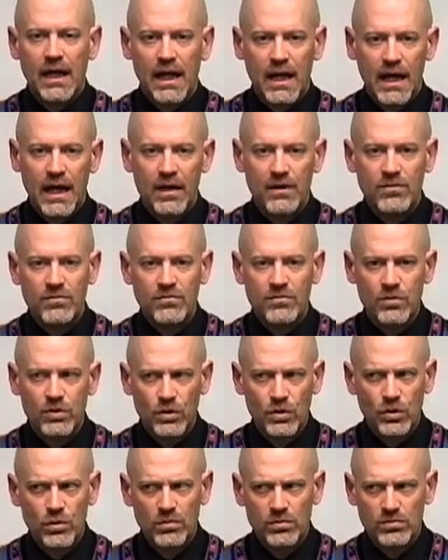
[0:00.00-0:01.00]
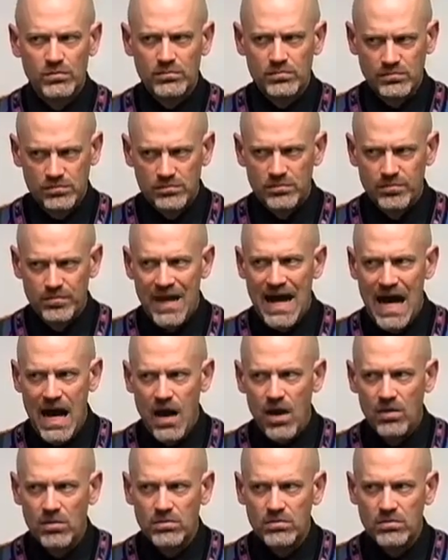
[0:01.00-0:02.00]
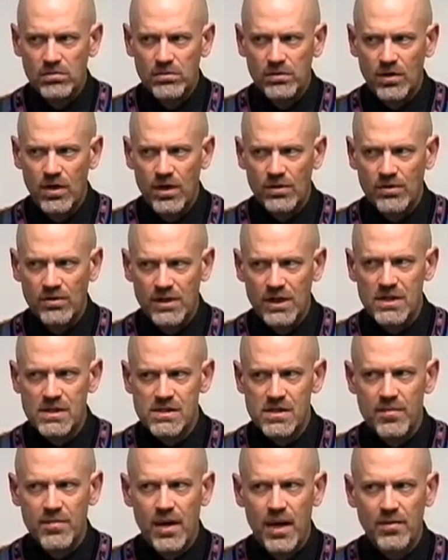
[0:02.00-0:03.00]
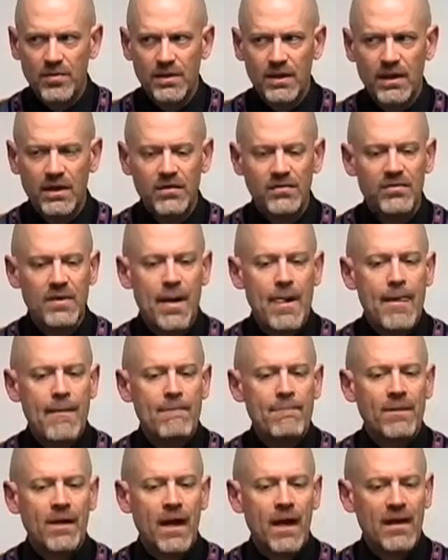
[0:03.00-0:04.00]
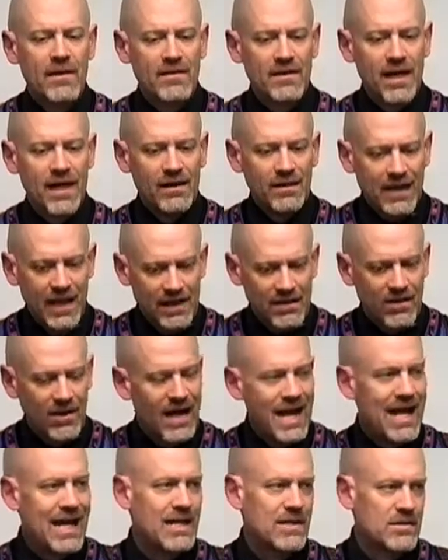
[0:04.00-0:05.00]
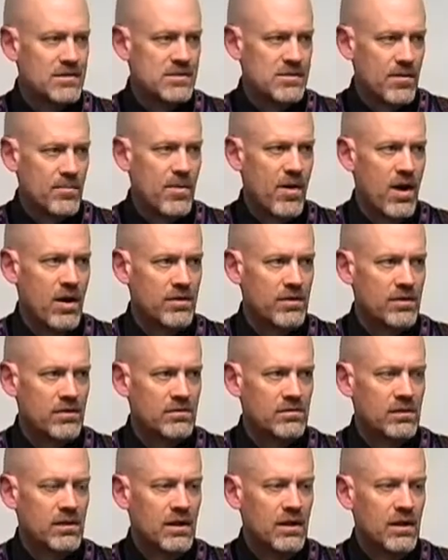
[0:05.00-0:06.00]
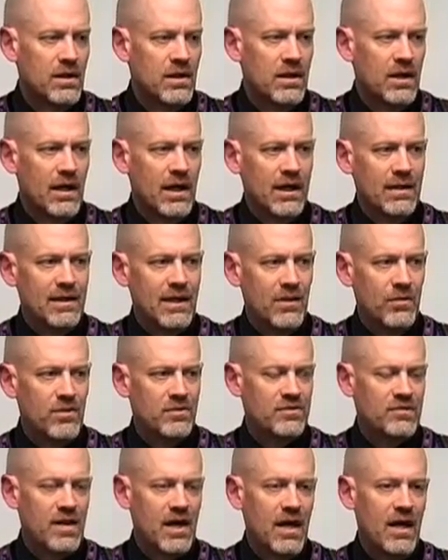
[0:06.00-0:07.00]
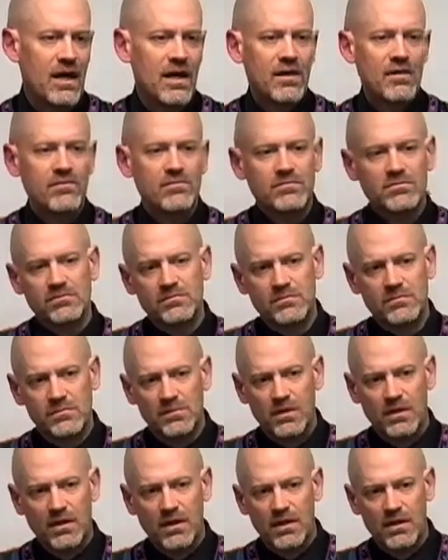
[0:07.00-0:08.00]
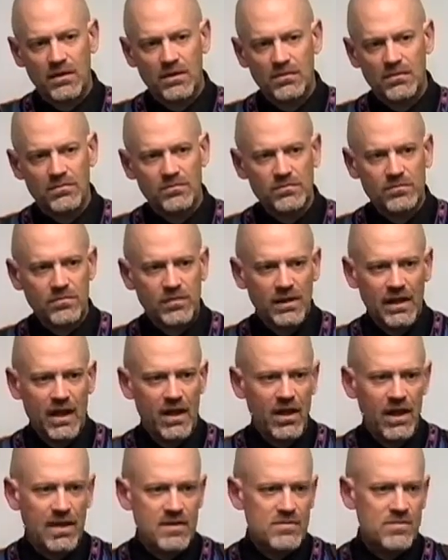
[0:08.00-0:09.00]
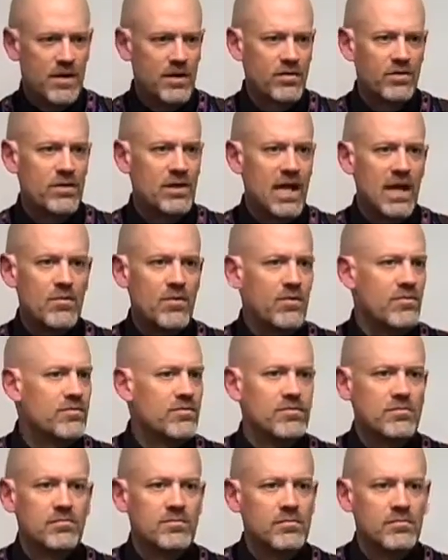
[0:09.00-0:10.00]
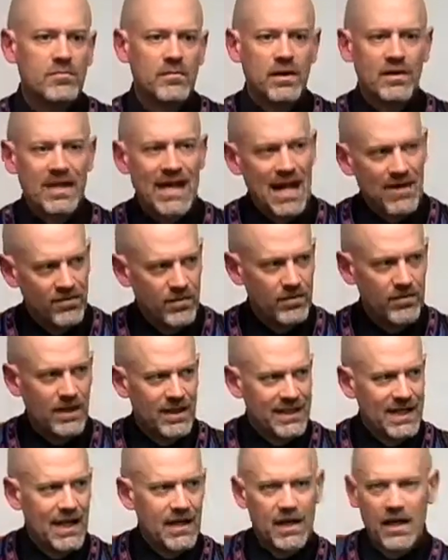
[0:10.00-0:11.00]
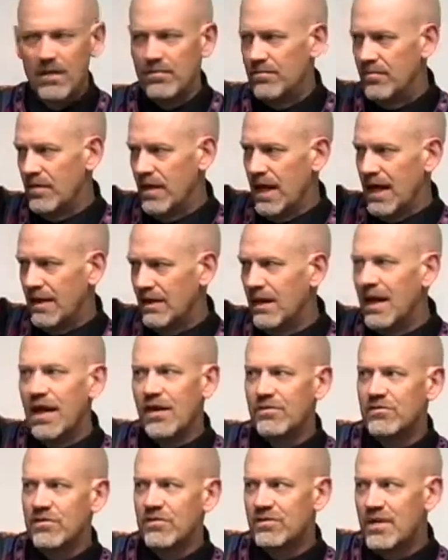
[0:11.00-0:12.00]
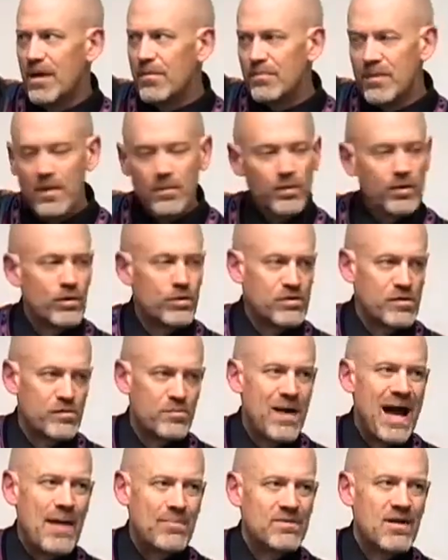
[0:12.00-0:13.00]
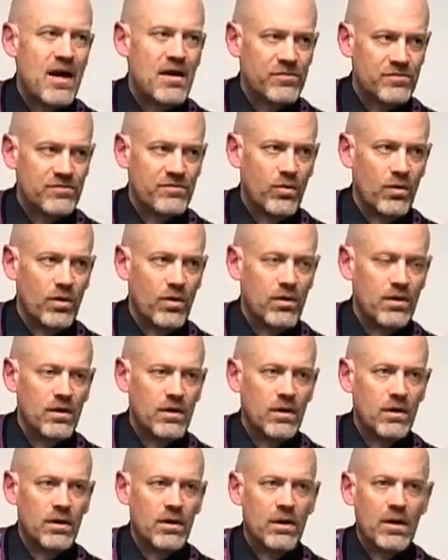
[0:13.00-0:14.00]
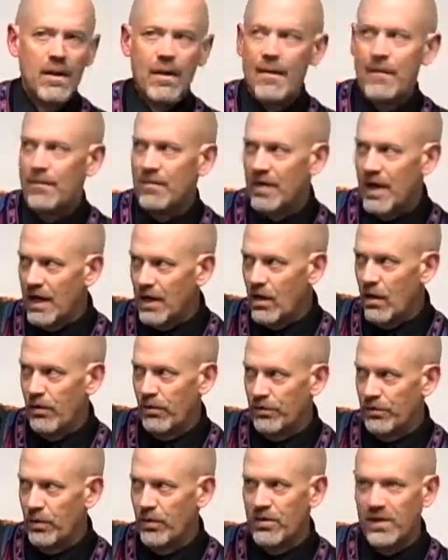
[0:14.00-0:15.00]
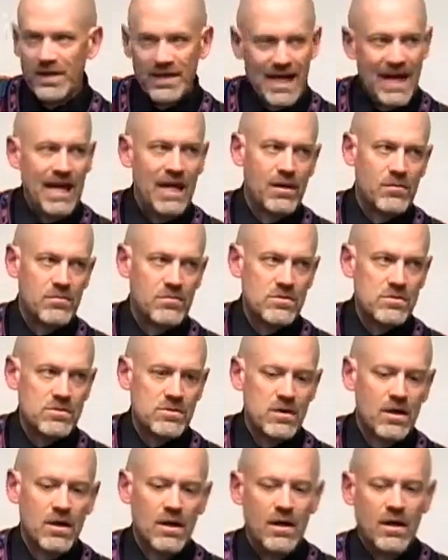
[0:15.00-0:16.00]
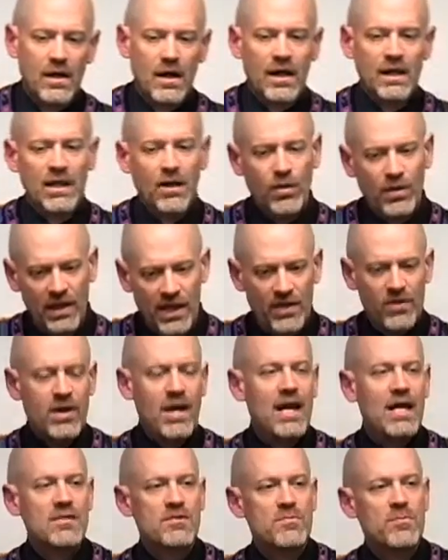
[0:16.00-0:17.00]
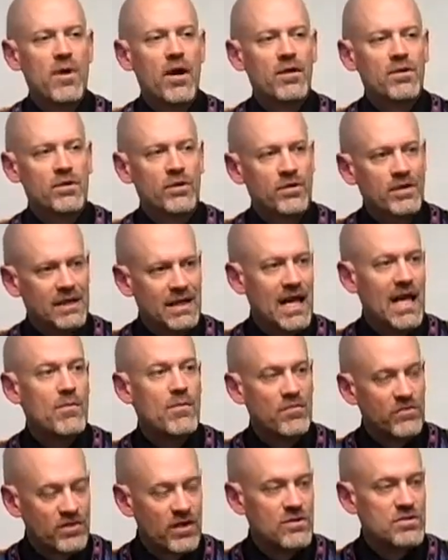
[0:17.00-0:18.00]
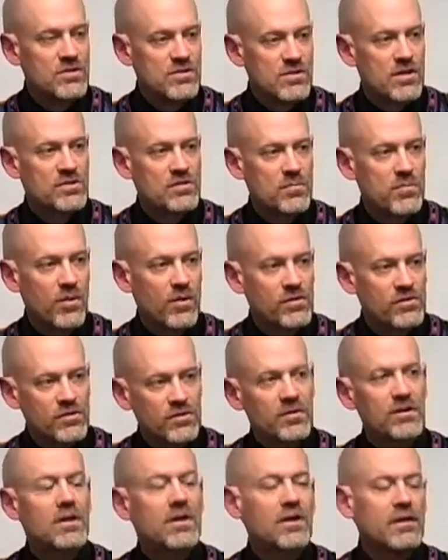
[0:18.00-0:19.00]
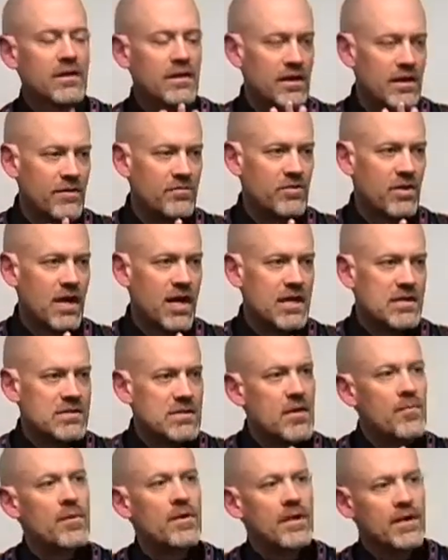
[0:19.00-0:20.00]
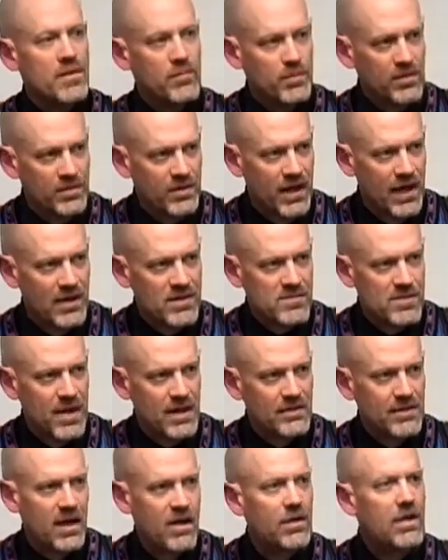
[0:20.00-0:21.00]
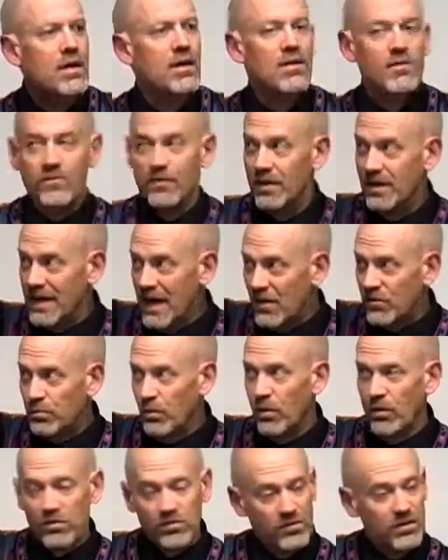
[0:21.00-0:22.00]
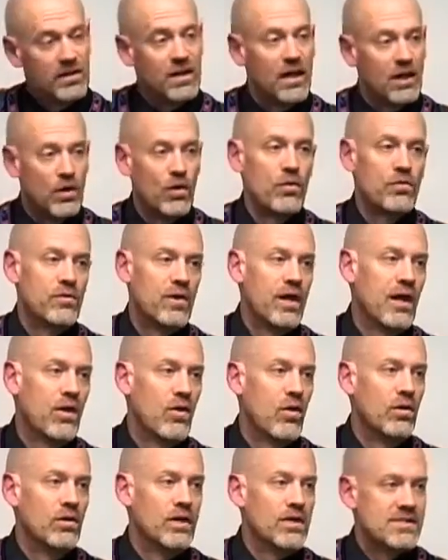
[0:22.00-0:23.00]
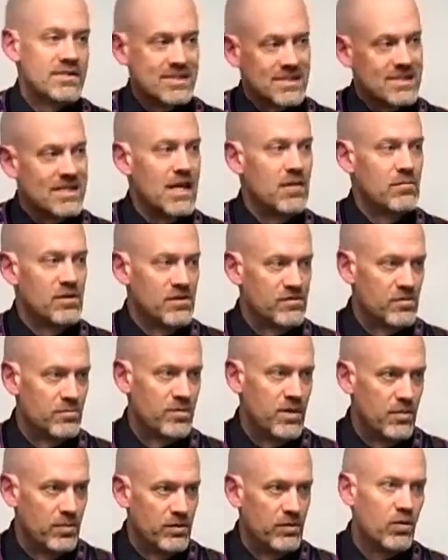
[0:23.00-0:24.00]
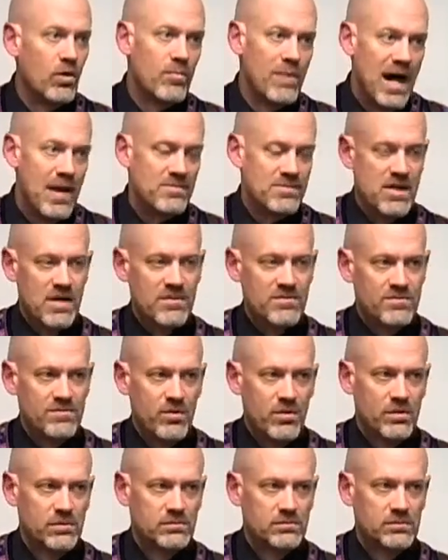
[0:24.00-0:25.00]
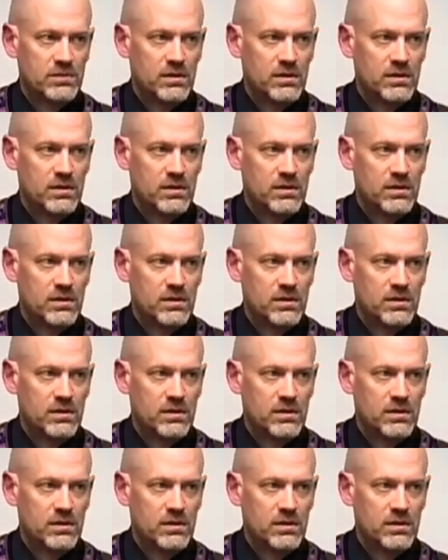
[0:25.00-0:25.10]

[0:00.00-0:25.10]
and you bow, you're on your knees, I, I believe, and they lay their hands upon you, and they will say, uh, We lay our hands upon you in the name of, and they have, again, a, a list, the same people you were just baptized for. They go through the names, and they will lay their hands upon you in the name of such and such a person, and they lift their hands up, and then they put their hands back down for the next person, and they go through that whole list, the same list of people you were baptized for.